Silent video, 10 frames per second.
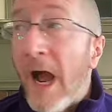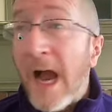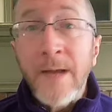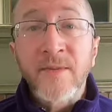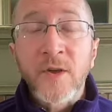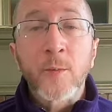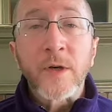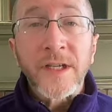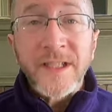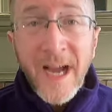I am super
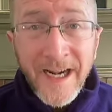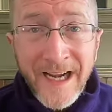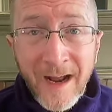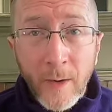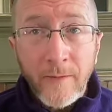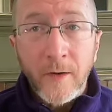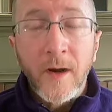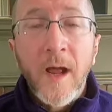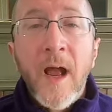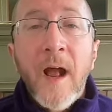excited, however,
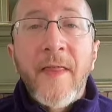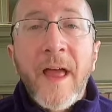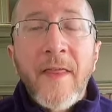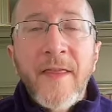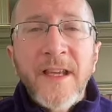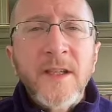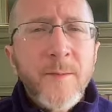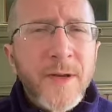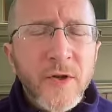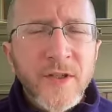that this
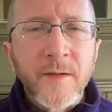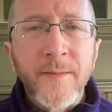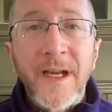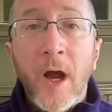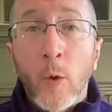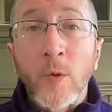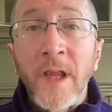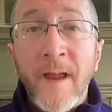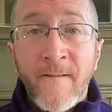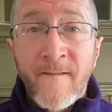appears to be a
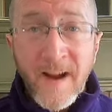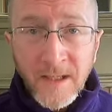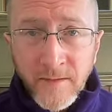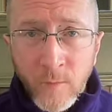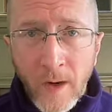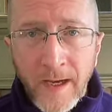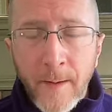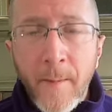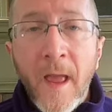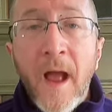really effective way
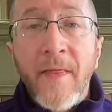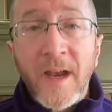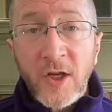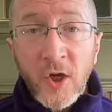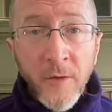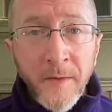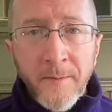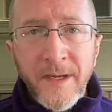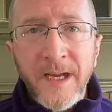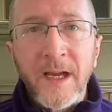that a human
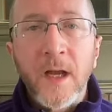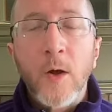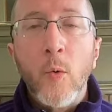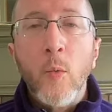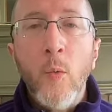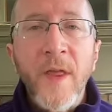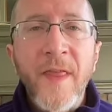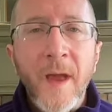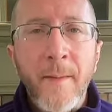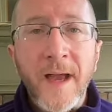being
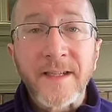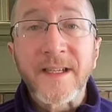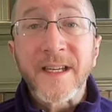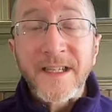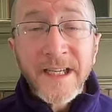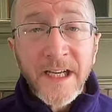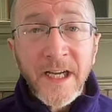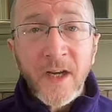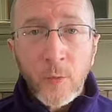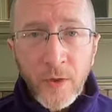with MS seated
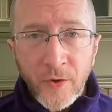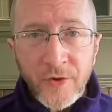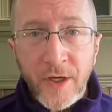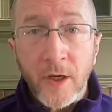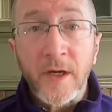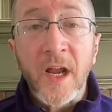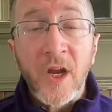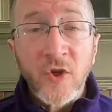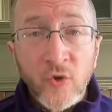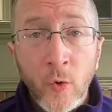in a wheelchair can
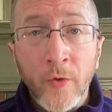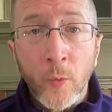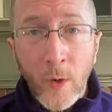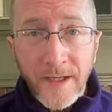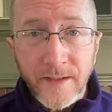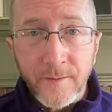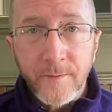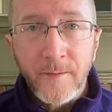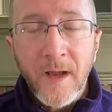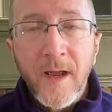control their weight.
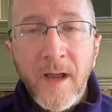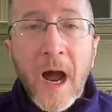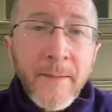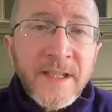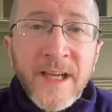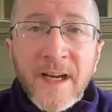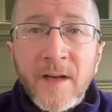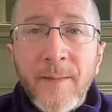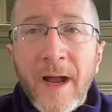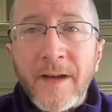I'm excited
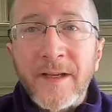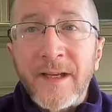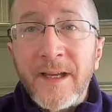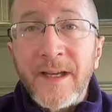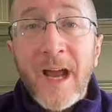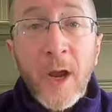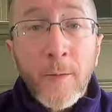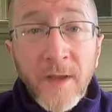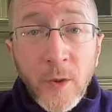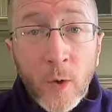about it, and I
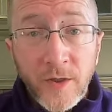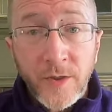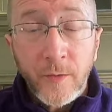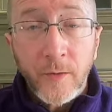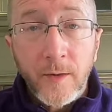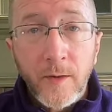hope that you are too.